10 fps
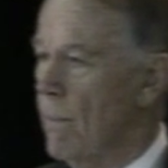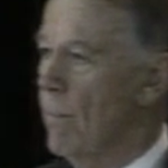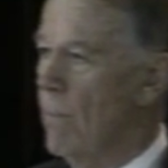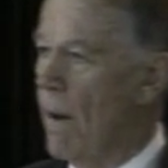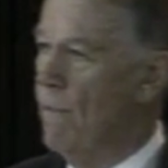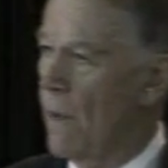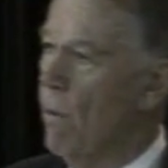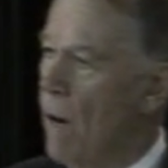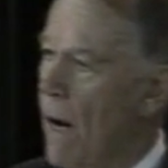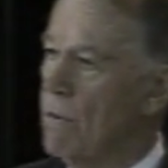my fellow
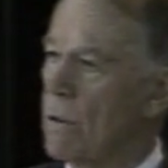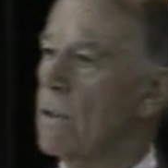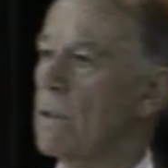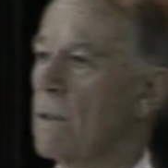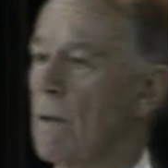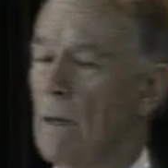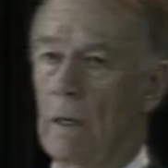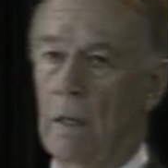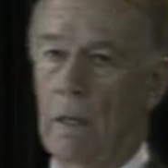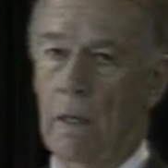officers,
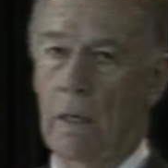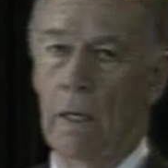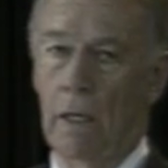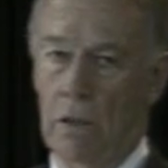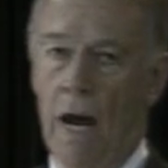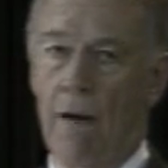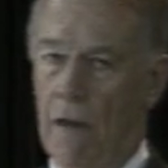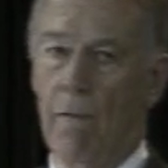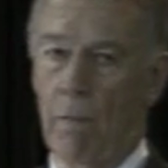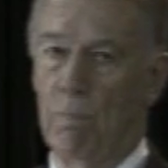is you have to
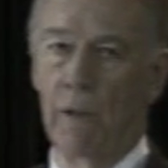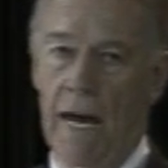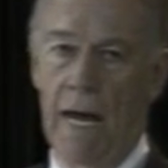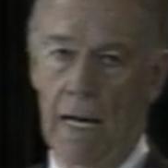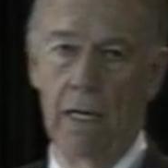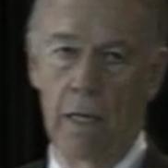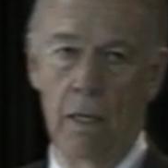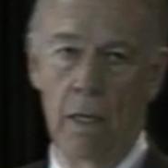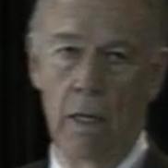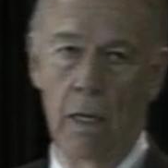have a plan,
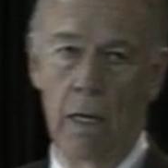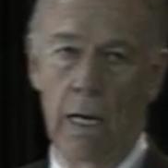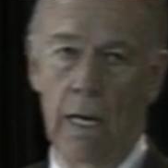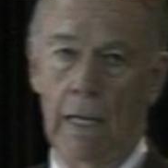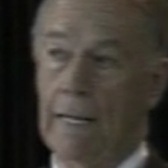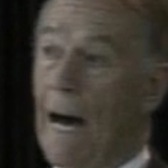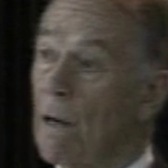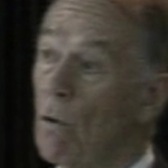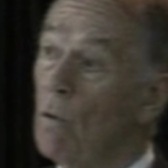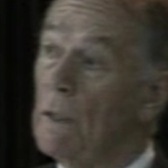not
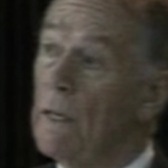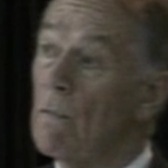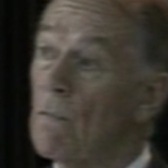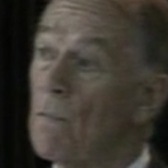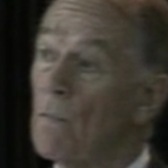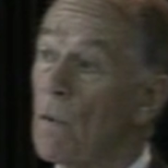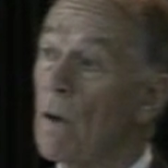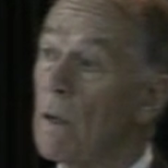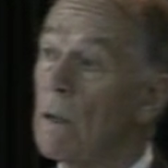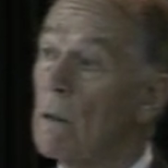only
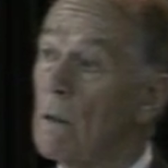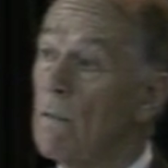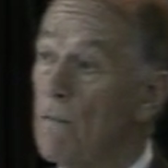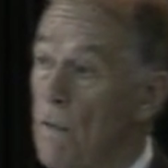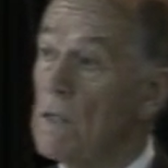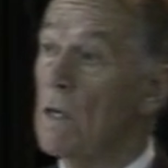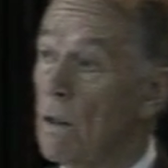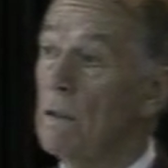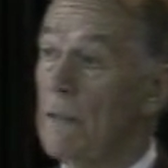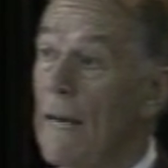for
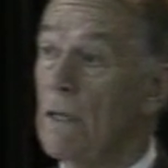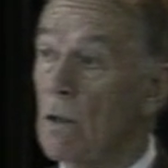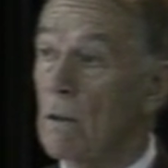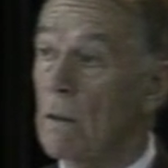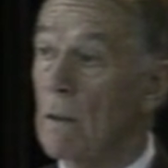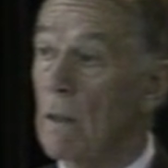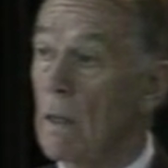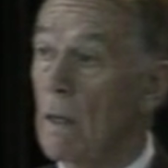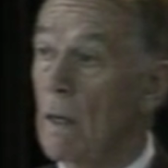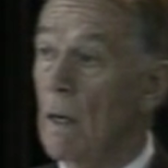physical danger,
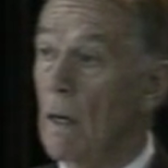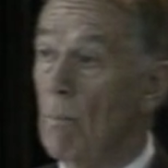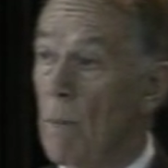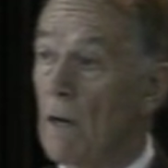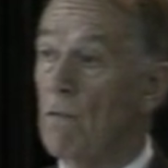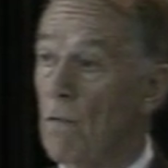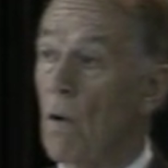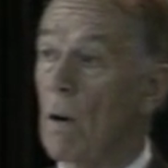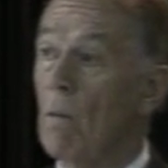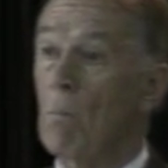but
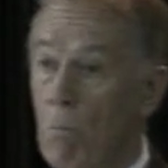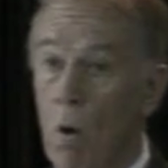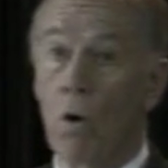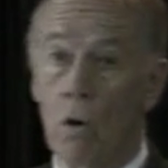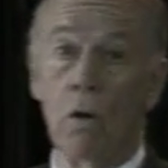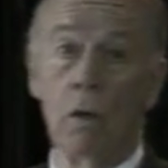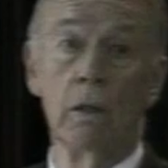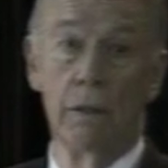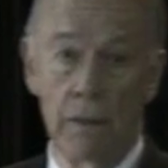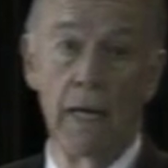for moral
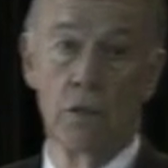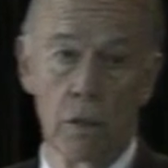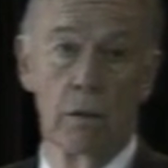danger.